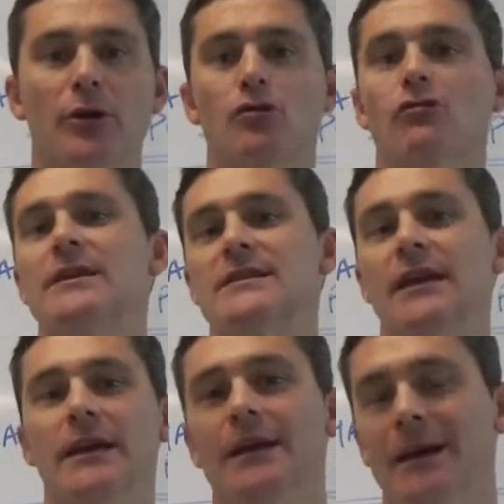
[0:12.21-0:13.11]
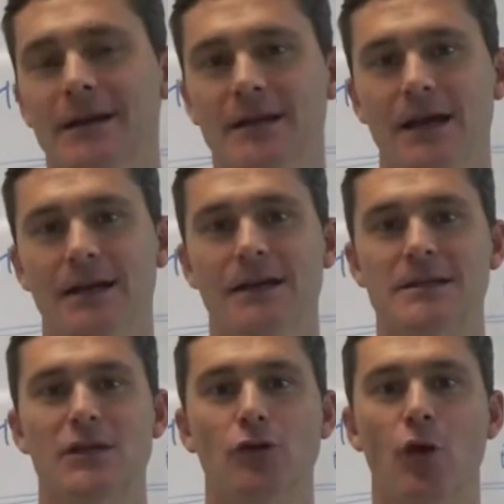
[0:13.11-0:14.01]
progressing
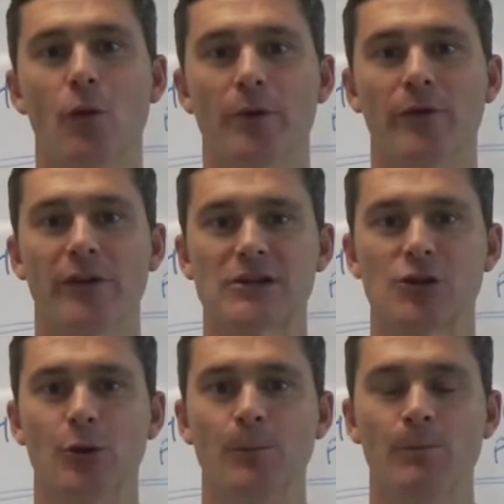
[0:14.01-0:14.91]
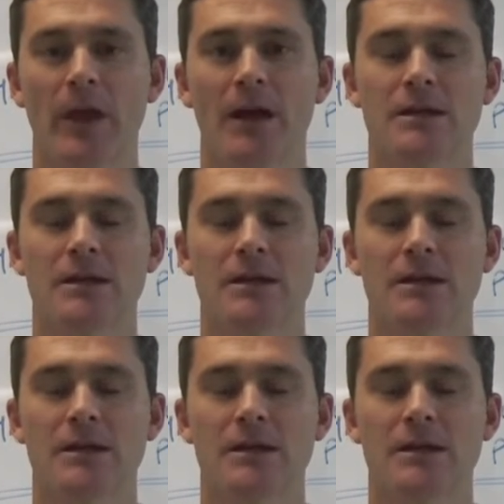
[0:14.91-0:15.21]
until you're professional.